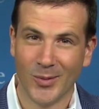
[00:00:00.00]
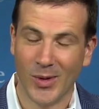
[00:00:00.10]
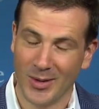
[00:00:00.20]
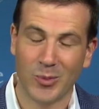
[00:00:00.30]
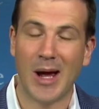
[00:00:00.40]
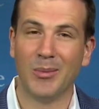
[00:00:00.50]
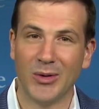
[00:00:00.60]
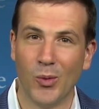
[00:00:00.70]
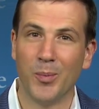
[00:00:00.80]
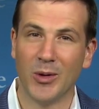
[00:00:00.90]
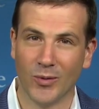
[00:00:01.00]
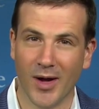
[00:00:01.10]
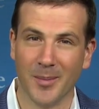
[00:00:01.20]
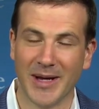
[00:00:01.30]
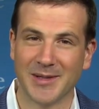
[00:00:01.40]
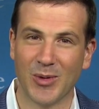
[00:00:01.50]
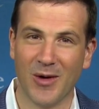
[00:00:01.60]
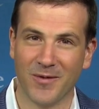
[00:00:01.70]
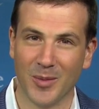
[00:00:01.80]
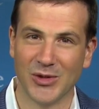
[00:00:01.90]
well, it probably won't be run by
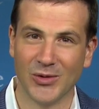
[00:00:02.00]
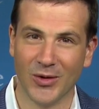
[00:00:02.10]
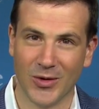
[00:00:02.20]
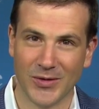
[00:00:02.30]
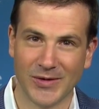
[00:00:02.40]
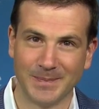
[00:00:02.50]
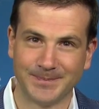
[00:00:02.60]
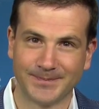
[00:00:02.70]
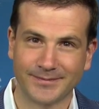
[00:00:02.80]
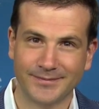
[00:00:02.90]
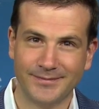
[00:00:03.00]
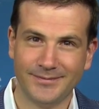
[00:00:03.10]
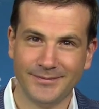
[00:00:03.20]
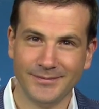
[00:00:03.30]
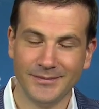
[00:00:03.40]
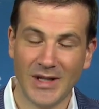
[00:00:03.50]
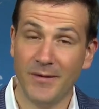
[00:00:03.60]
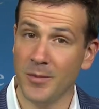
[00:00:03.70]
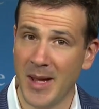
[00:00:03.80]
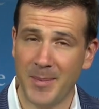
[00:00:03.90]
Sprout Pharmaceuticals.
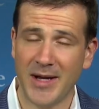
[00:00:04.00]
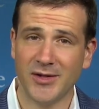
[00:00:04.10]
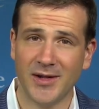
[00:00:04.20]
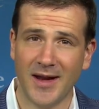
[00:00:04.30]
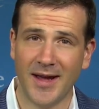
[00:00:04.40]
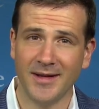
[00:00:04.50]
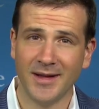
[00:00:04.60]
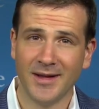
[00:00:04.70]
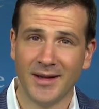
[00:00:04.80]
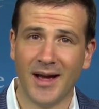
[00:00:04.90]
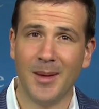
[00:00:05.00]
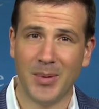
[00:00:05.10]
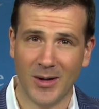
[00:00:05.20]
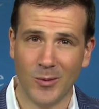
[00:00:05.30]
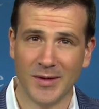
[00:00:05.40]
For MedPage Today, I'm Perry